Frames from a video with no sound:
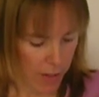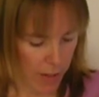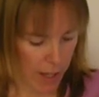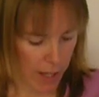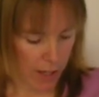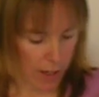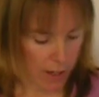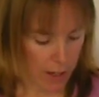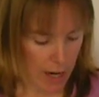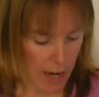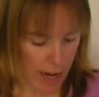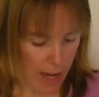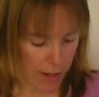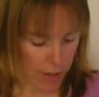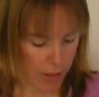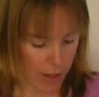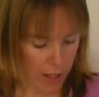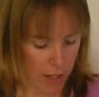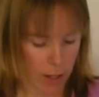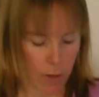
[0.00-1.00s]
then
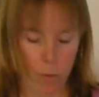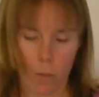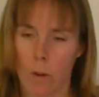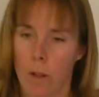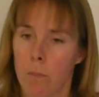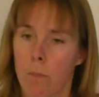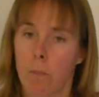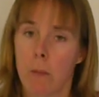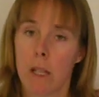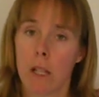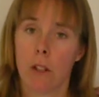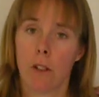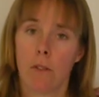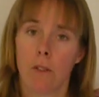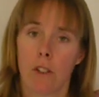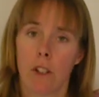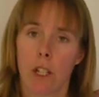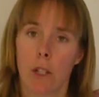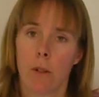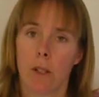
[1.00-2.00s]
I think it would be
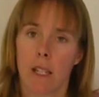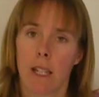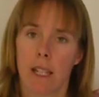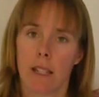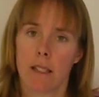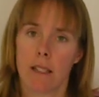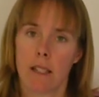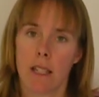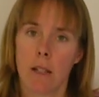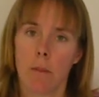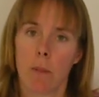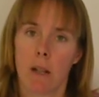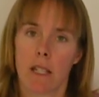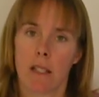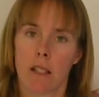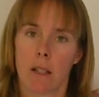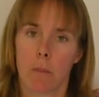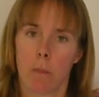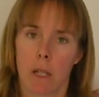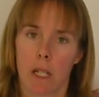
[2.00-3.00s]
good for you to get seen
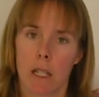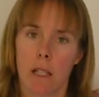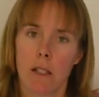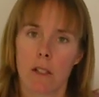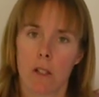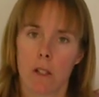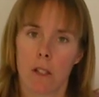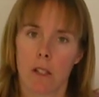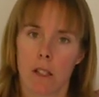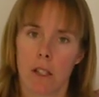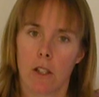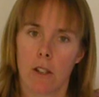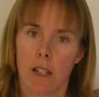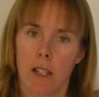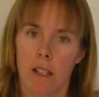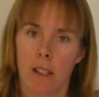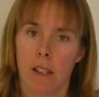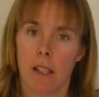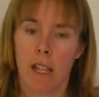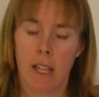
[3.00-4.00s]
by somebody so that you
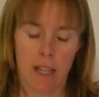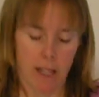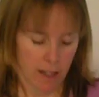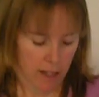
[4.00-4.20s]
can